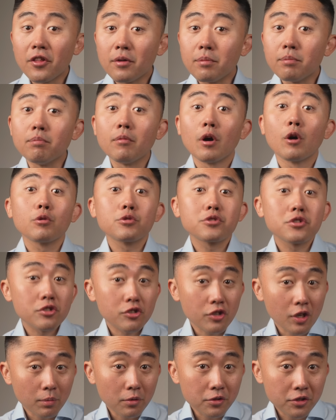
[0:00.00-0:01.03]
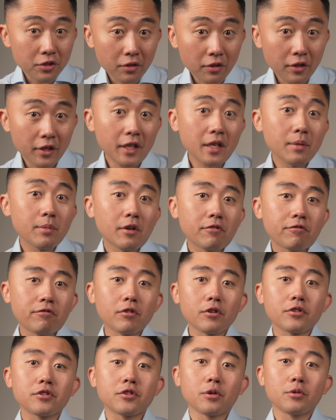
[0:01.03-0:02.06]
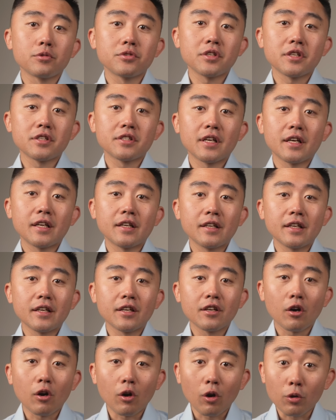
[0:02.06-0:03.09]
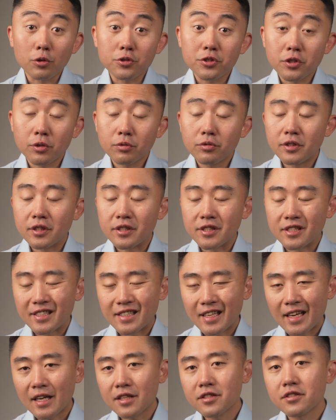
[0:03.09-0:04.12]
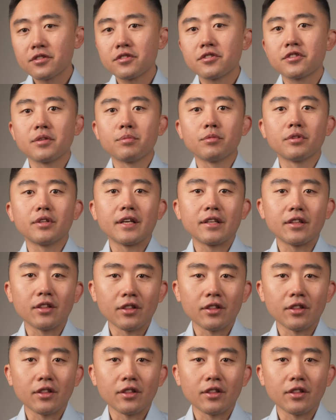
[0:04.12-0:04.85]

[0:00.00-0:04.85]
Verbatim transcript: the most troublesome thing about fructose is that it also does not stimulate